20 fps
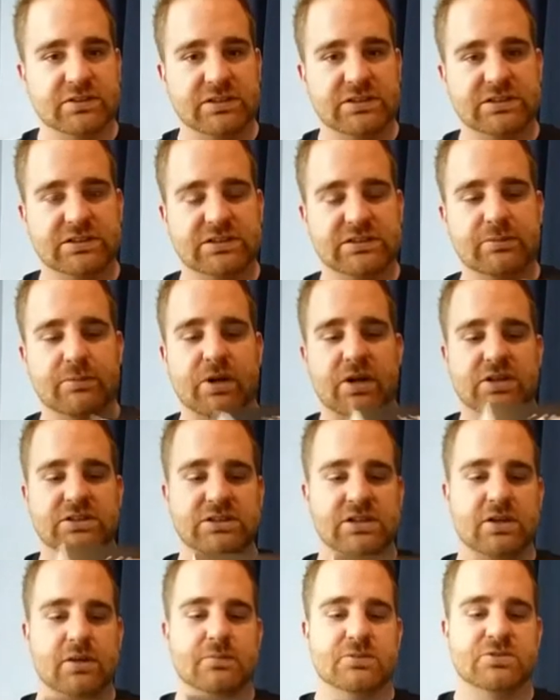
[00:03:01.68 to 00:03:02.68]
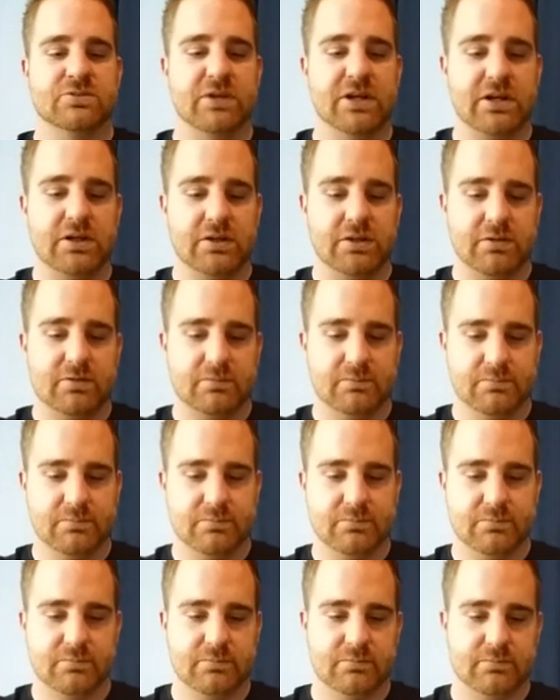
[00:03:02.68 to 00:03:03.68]
this is the box that comes with
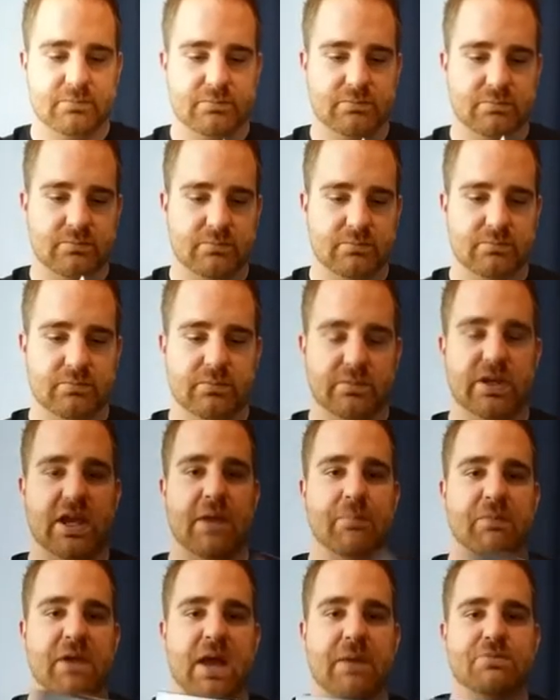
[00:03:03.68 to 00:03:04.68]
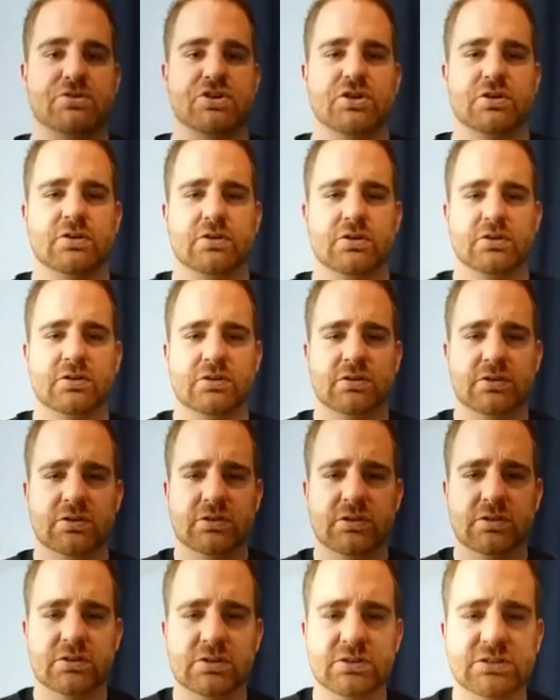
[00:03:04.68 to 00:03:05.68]
it. Game capture.
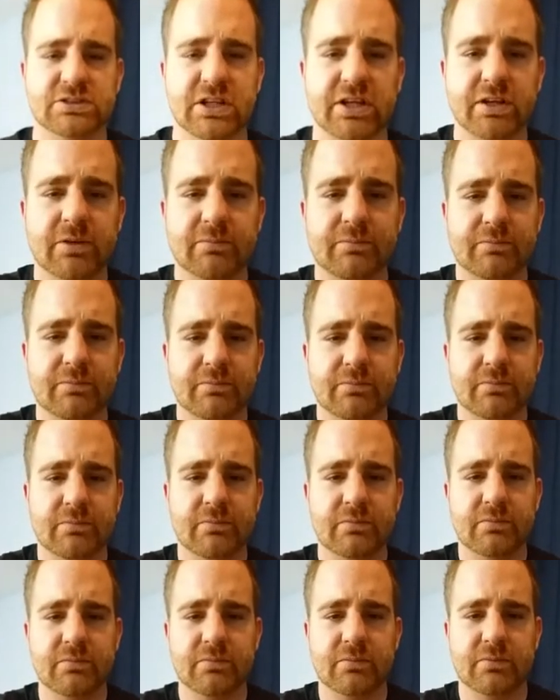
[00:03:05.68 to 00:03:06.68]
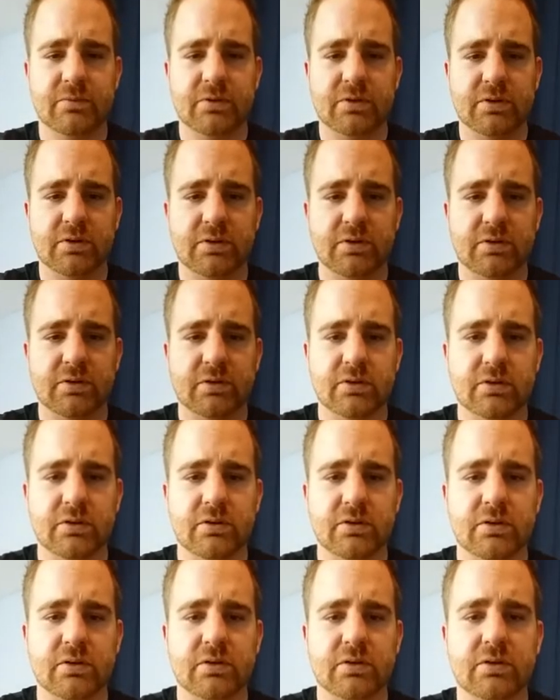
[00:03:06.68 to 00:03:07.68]
See?
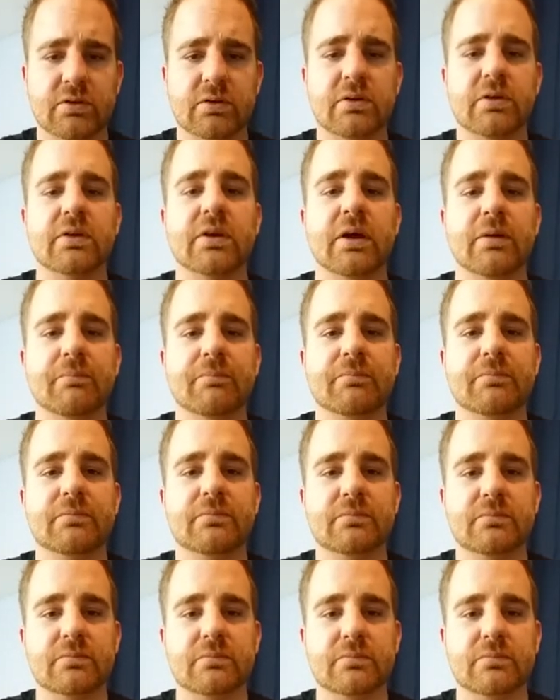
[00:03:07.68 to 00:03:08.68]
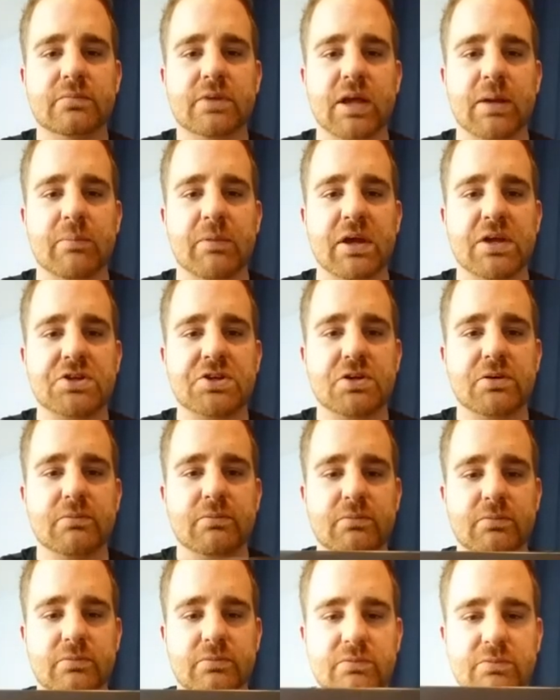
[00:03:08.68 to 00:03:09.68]
Uh, yep. Game capture.
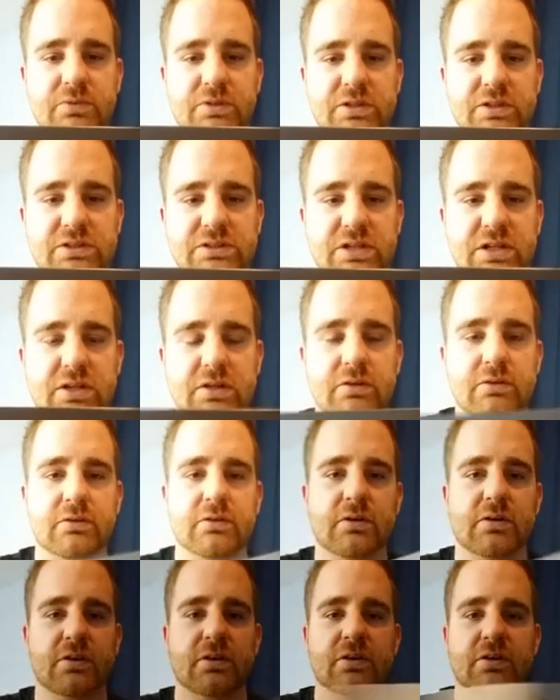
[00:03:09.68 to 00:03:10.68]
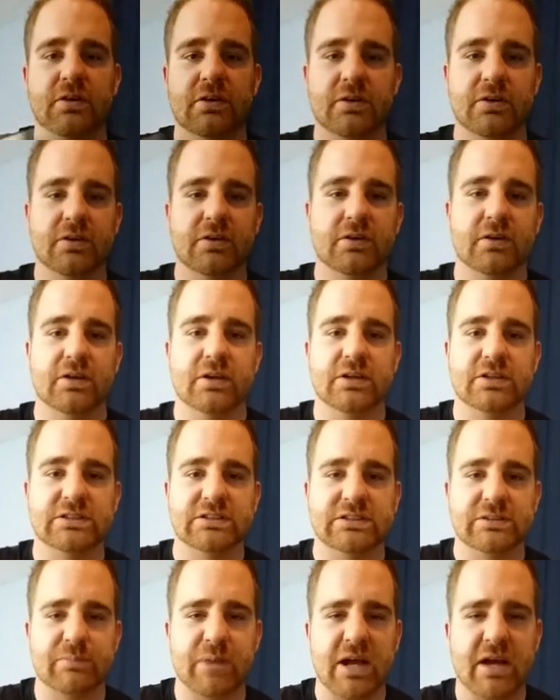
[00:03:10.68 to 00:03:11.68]
That's it. This
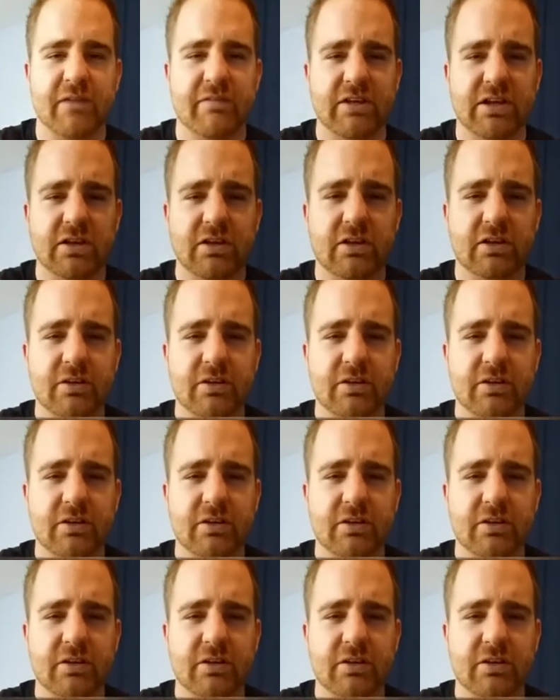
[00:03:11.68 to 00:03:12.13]
is the back of it.